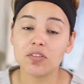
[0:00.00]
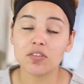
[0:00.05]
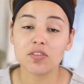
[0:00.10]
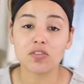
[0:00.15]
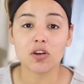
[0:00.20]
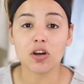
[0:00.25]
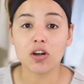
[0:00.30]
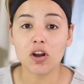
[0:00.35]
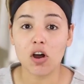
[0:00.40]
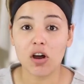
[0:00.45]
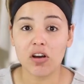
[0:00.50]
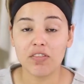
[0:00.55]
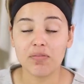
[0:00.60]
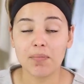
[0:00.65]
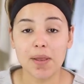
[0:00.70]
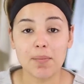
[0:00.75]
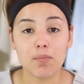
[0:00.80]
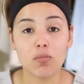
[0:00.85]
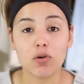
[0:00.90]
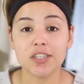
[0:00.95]
to start off
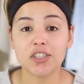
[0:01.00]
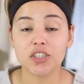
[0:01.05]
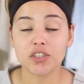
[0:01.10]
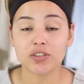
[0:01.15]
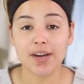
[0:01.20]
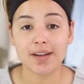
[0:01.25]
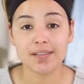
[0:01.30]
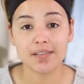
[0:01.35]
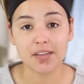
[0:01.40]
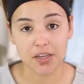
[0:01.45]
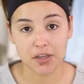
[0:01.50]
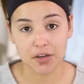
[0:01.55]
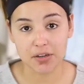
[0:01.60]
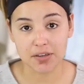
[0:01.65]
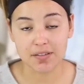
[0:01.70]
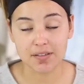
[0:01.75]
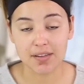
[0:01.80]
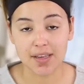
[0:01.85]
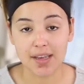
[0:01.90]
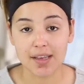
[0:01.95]
by moisturizing your
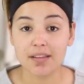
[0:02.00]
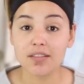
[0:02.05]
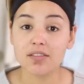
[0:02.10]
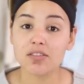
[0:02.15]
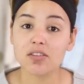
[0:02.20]
skin.